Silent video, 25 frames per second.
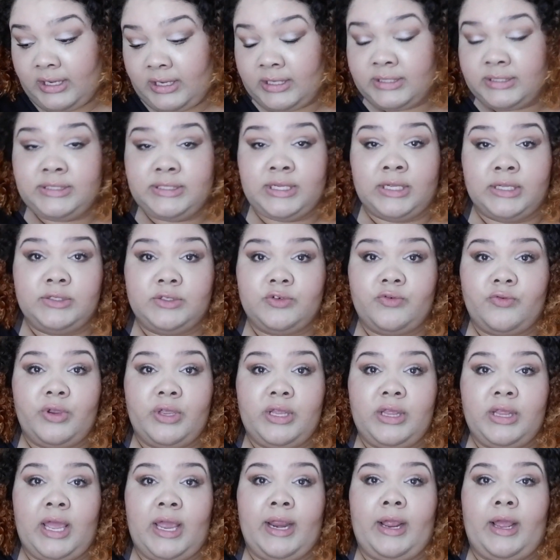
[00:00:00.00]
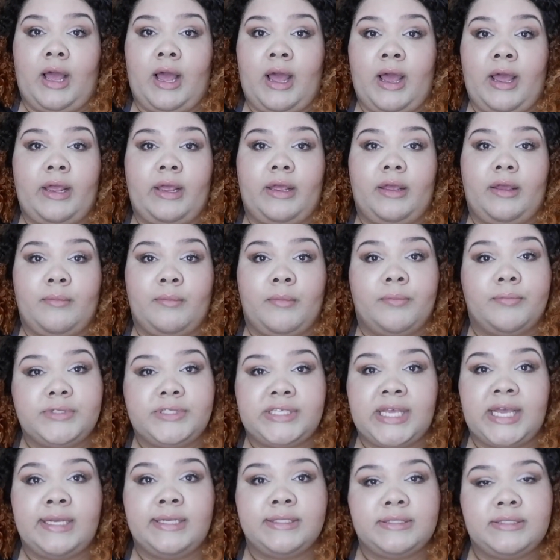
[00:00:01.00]
good sunscreen. Like, I am
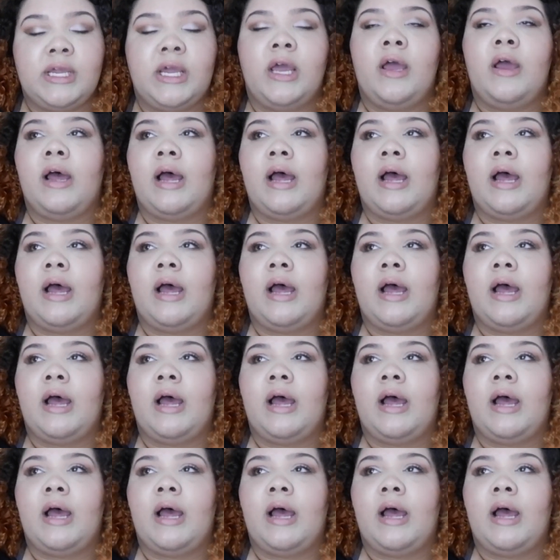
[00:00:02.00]
obsessed.